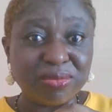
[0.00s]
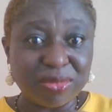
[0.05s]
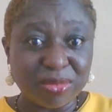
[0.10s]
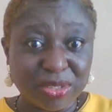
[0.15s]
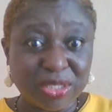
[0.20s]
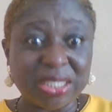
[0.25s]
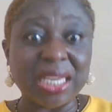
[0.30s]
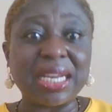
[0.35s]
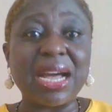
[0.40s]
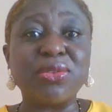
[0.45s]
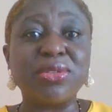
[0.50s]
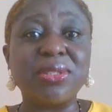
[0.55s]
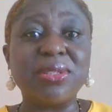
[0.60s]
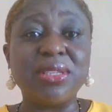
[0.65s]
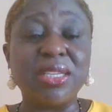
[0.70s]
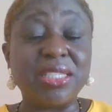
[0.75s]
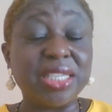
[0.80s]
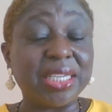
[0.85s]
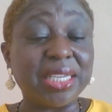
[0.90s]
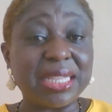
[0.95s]
check
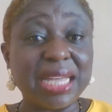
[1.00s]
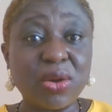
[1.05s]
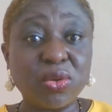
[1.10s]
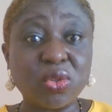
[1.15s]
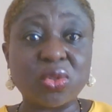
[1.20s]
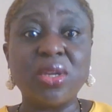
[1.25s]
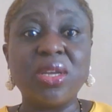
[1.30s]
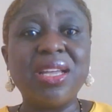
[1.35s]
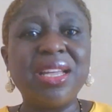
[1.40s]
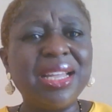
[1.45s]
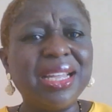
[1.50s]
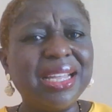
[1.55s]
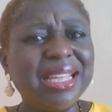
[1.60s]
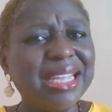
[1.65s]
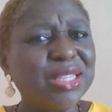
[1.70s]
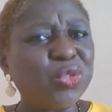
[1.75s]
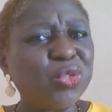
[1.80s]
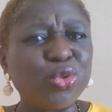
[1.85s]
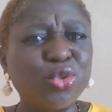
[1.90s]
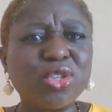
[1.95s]
it out,
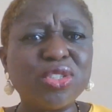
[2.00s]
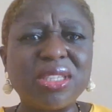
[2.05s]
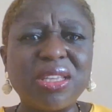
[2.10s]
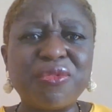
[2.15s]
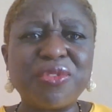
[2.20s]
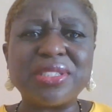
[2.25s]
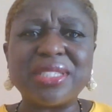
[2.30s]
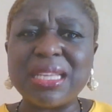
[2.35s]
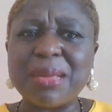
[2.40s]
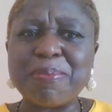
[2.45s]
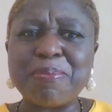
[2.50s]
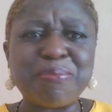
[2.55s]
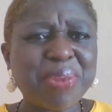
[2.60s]
it will just give us the